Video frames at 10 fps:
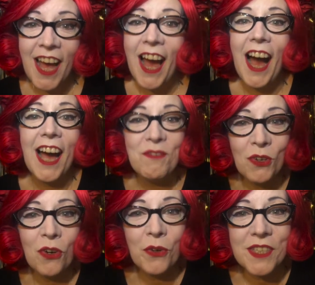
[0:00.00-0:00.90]
I'm
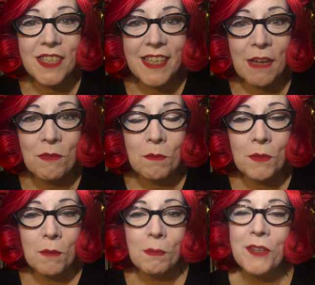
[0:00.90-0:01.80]
not going to name them
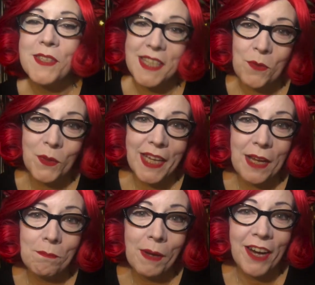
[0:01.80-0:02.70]
because they would get
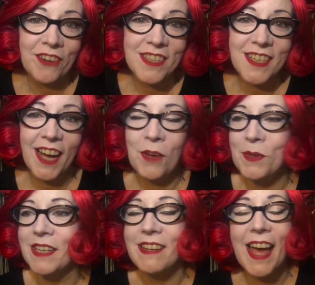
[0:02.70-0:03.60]
embarrassed. I would
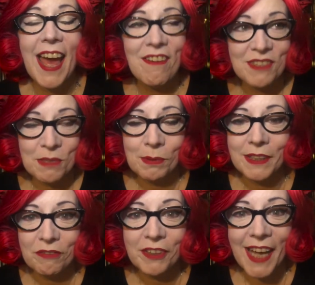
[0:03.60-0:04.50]
inevitably
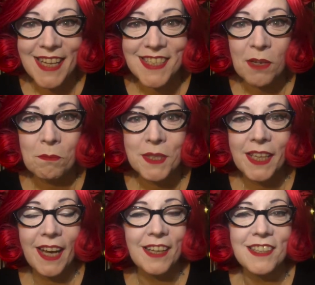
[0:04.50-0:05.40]
forget somebody
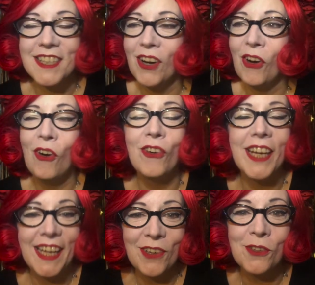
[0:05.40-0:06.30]
and all
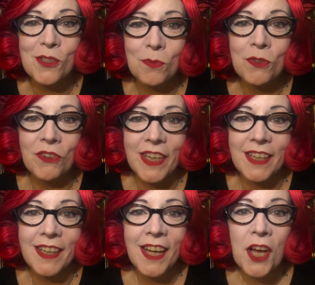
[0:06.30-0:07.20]
chaos would reign.
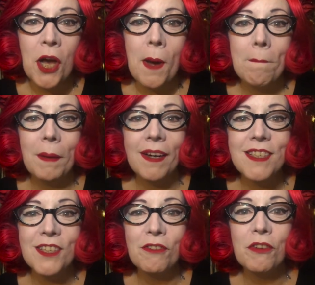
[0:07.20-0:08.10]
But
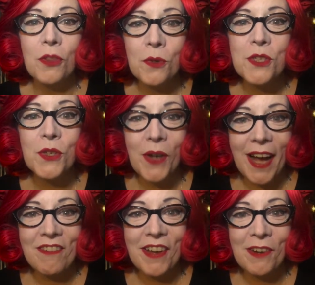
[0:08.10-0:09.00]
for those who
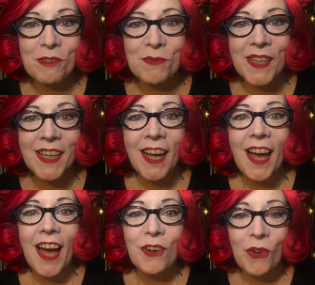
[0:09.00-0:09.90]
have helped me,
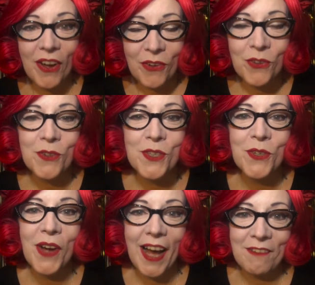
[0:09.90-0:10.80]
those who
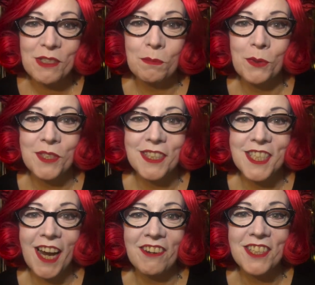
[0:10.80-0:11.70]
have supported the
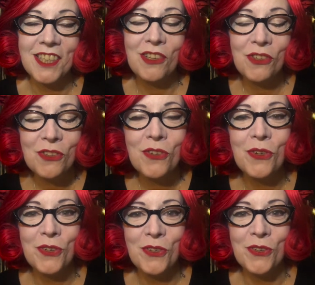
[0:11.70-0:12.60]
charity, you know
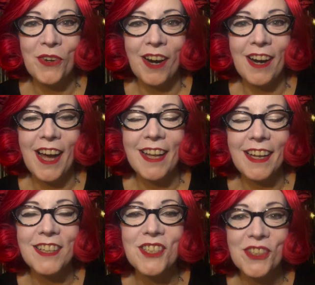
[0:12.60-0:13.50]
who you are, and
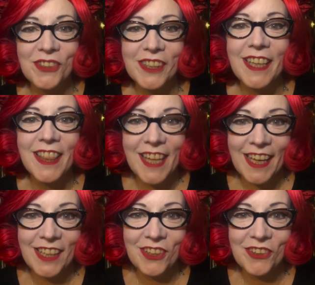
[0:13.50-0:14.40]
I truly
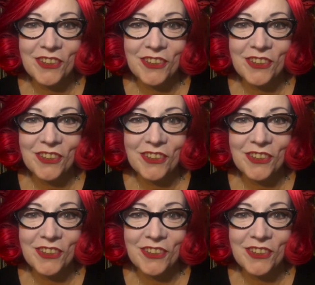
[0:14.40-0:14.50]
thank you.